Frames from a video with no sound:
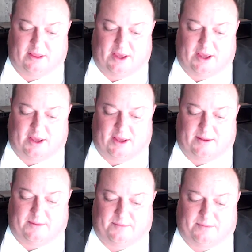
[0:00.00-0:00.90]

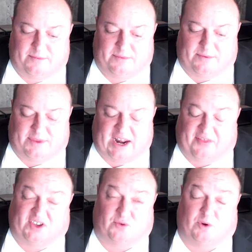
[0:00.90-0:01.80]
that I
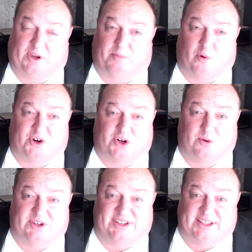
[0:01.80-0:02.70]
think is really important
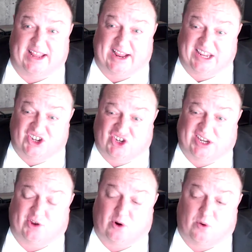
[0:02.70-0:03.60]
too is they each
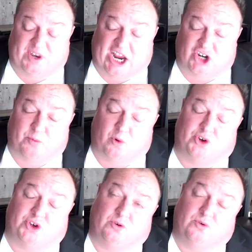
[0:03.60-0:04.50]
get their own
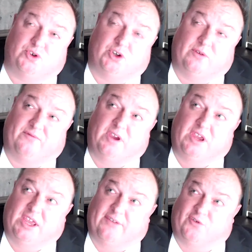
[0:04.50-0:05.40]
dashboard too. So
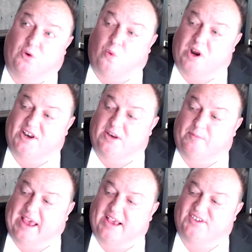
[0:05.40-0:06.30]
if you wanted to
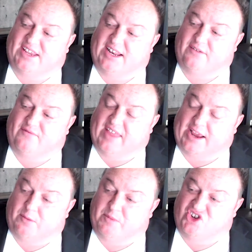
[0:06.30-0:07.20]
pass any of
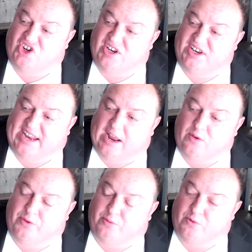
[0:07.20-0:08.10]
that commission
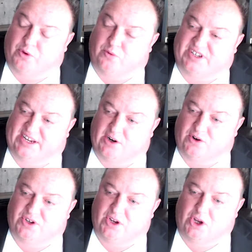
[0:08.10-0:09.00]
down through those
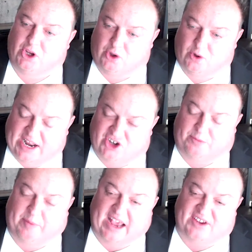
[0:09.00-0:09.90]
tiers, you can actually
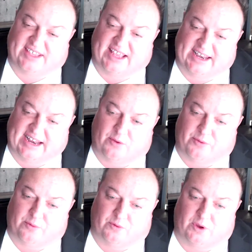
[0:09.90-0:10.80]
pass that down
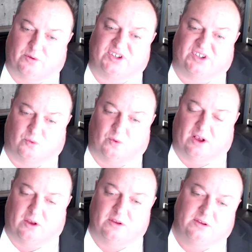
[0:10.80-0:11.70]
through those as
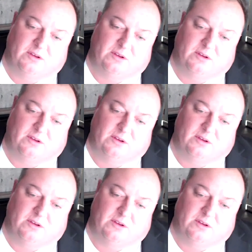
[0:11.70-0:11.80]
well.